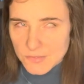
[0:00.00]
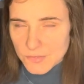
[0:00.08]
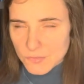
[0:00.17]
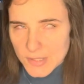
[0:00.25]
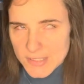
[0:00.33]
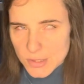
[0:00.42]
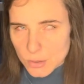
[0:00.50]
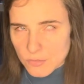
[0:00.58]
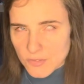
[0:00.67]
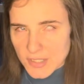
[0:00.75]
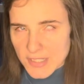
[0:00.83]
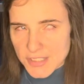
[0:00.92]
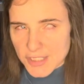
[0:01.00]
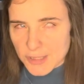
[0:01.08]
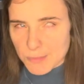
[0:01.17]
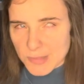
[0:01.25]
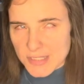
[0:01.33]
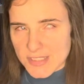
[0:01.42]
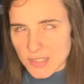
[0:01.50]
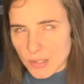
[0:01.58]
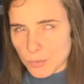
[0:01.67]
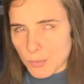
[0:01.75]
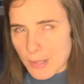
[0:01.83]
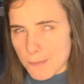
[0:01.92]
VoiceOver interprets a
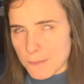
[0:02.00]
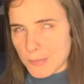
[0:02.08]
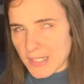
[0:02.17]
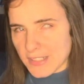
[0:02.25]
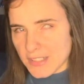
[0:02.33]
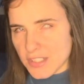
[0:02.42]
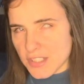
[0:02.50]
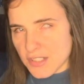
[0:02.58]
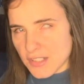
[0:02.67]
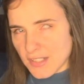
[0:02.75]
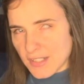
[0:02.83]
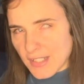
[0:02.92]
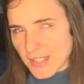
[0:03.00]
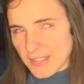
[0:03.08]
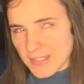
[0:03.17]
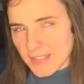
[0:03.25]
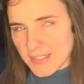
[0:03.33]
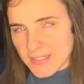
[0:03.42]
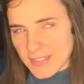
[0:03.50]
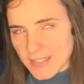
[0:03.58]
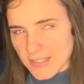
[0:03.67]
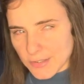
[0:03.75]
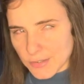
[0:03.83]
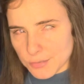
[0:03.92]
web page, and it can
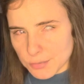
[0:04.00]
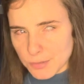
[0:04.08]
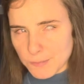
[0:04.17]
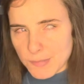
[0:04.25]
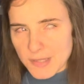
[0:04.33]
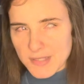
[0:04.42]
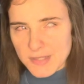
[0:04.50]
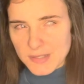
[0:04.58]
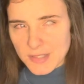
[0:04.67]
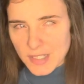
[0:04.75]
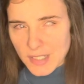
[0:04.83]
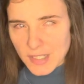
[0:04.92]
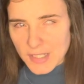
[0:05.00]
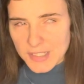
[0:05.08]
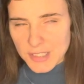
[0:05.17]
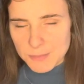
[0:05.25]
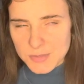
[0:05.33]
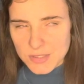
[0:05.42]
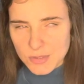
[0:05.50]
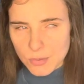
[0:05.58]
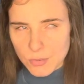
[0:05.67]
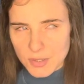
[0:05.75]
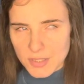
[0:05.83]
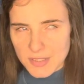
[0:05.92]
either group items
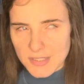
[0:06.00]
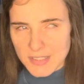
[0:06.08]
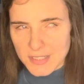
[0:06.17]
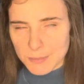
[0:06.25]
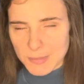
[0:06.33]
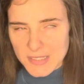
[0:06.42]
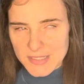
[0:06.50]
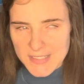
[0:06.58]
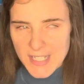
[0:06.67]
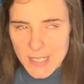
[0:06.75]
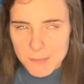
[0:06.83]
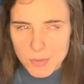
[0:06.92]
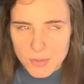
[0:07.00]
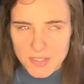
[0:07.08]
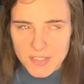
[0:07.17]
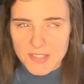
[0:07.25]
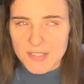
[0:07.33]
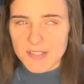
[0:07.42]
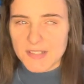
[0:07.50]
or it could be in DOM order.